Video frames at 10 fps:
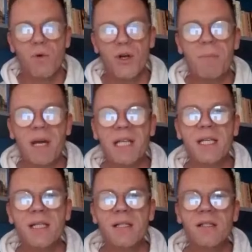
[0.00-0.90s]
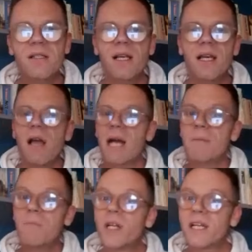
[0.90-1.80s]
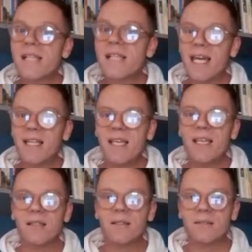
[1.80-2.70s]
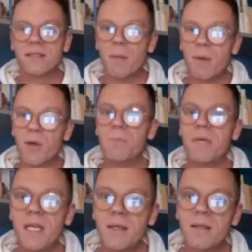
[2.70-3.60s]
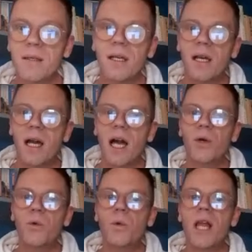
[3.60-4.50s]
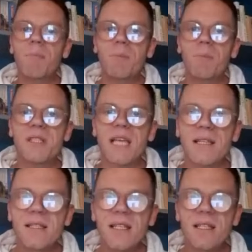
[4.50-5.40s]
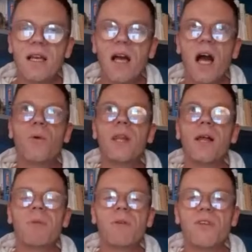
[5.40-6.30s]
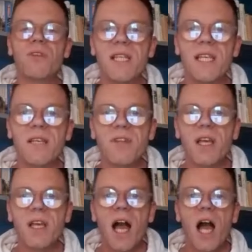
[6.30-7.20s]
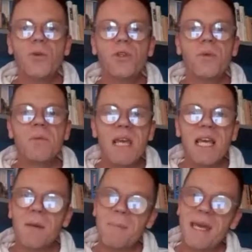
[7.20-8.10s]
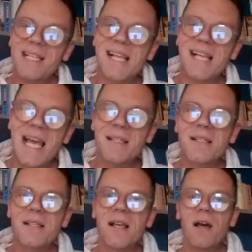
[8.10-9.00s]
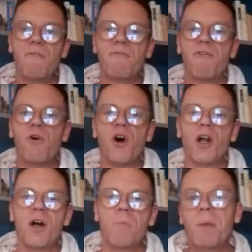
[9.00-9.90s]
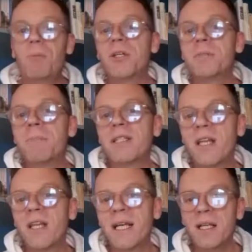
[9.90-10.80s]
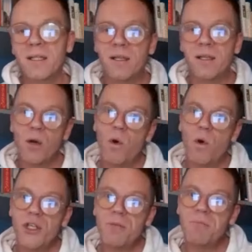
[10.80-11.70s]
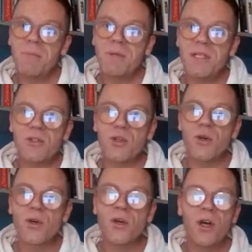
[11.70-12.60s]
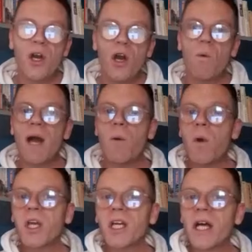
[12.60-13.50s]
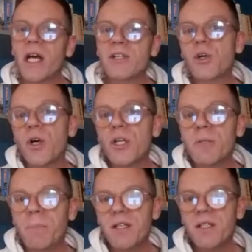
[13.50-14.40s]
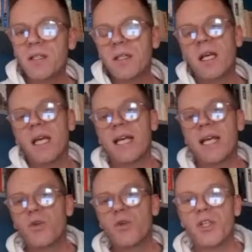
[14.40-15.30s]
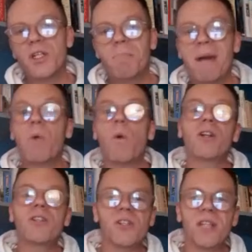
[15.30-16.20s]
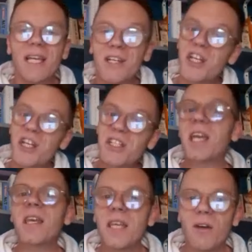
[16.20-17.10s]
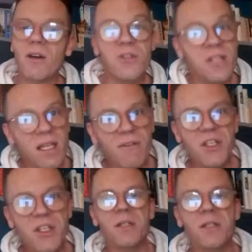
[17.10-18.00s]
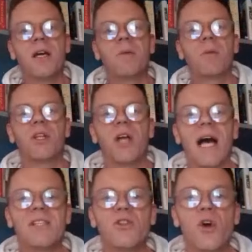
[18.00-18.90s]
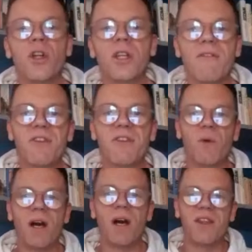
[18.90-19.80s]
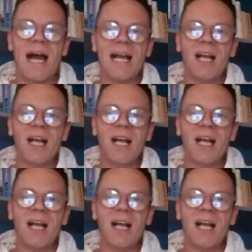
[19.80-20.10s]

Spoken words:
more opinions, and more anxiety about me. How will I be presented? How will I be received? How do we make it make sense for people in Middle England watching BBC Two, why a working class Scottish person is using big words like gesticulate on television, but is not livid with